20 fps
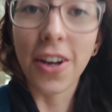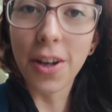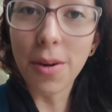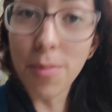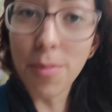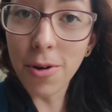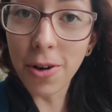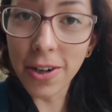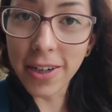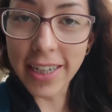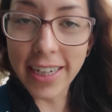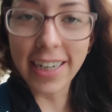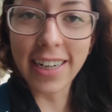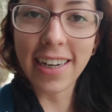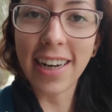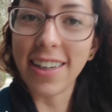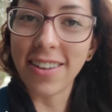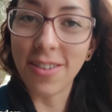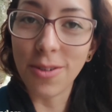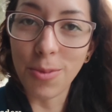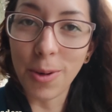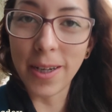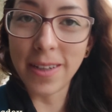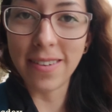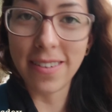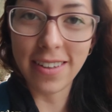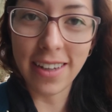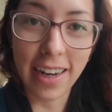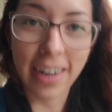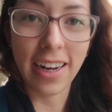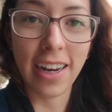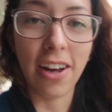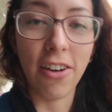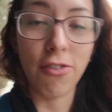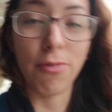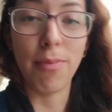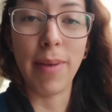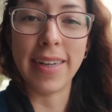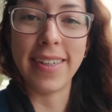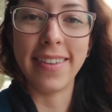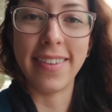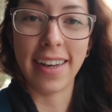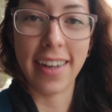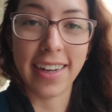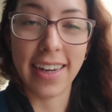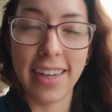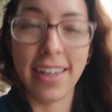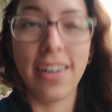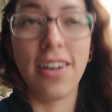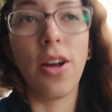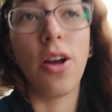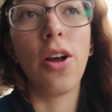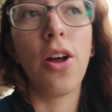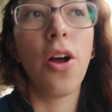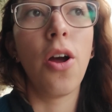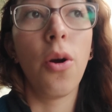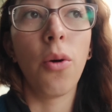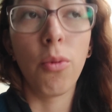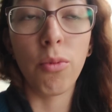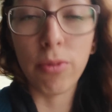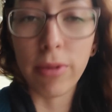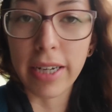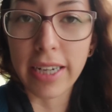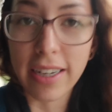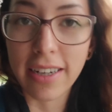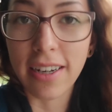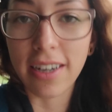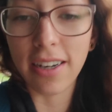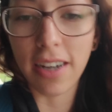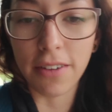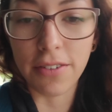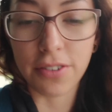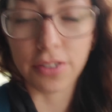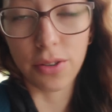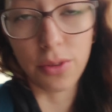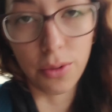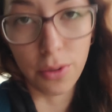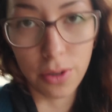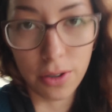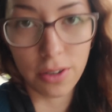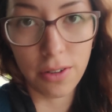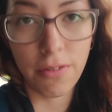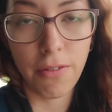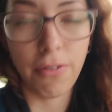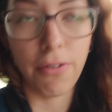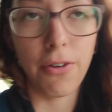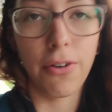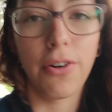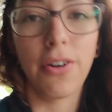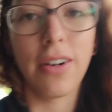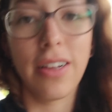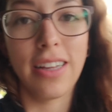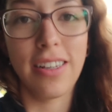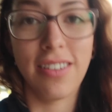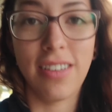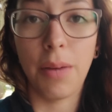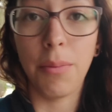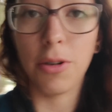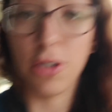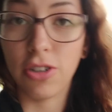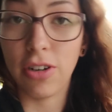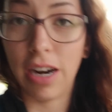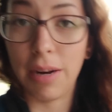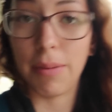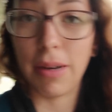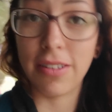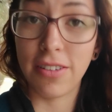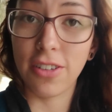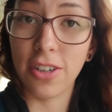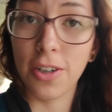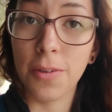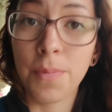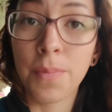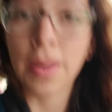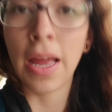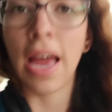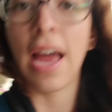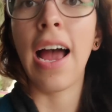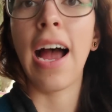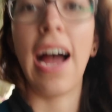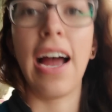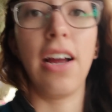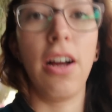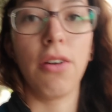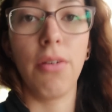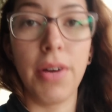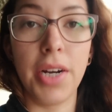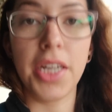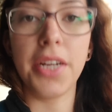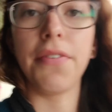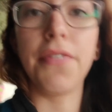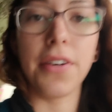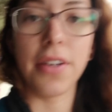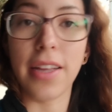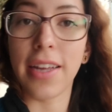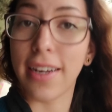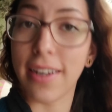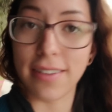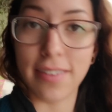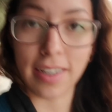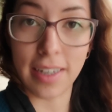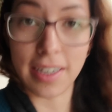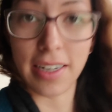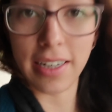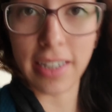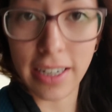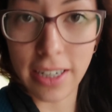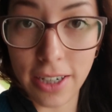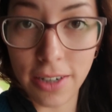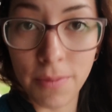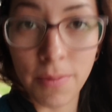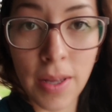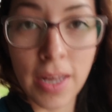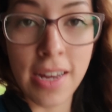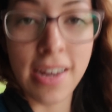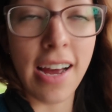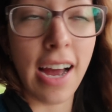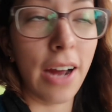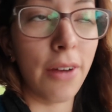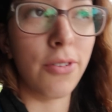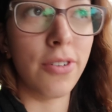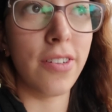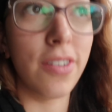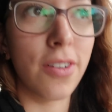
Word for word: Good morning. It's Wednesday of my second week of school for the summer trimester. I already feel like a second year. I